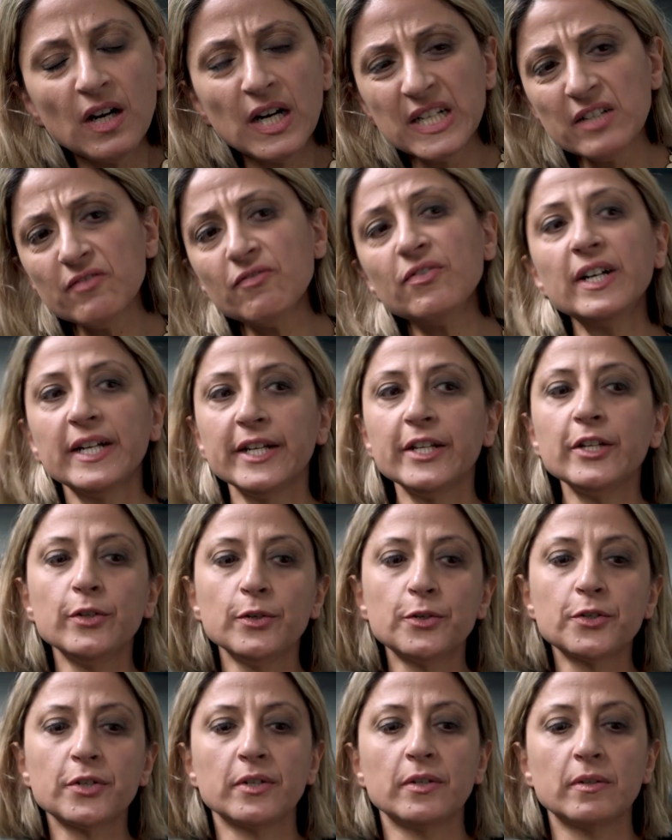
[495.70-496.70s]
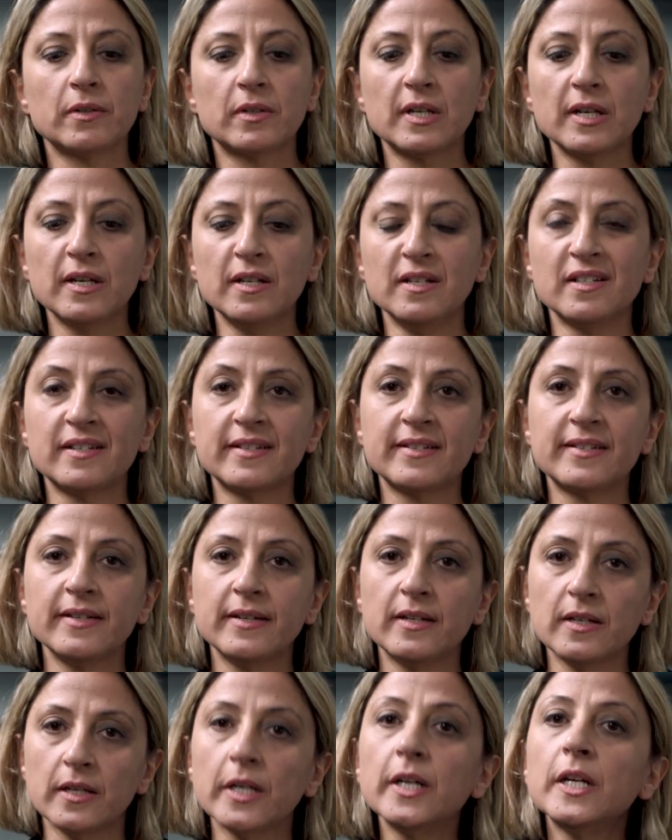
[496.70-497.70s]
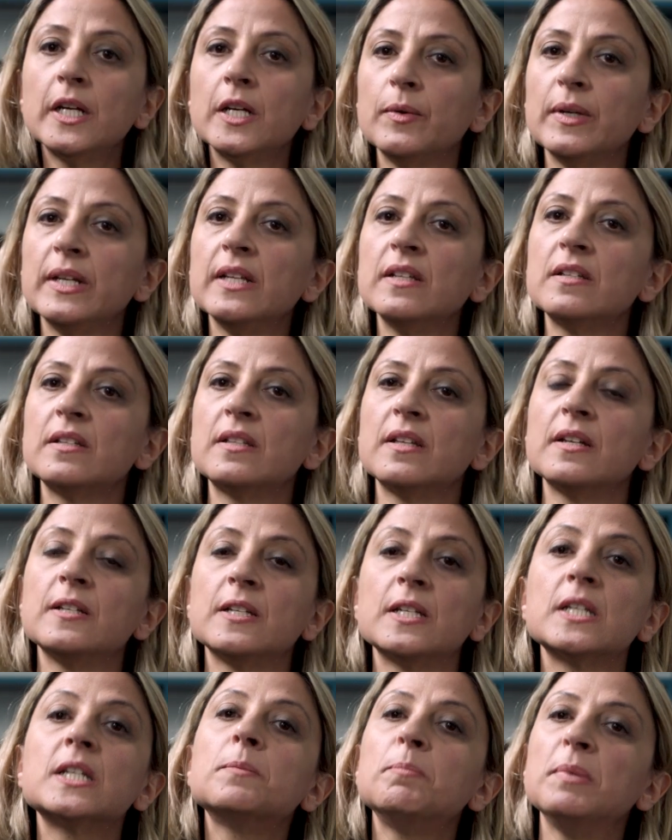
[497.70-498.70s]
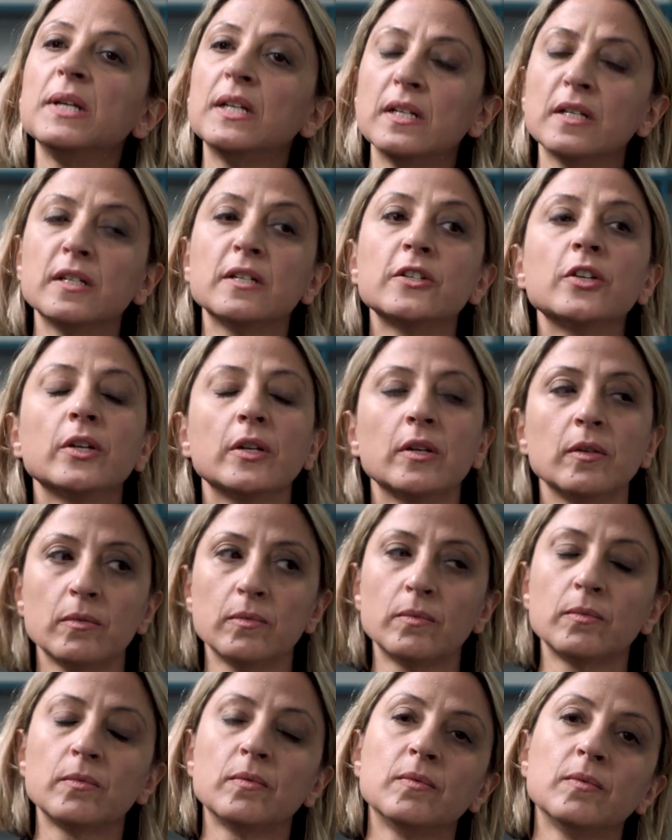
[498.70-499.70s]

I invite you to consider who it is that is speaking to you.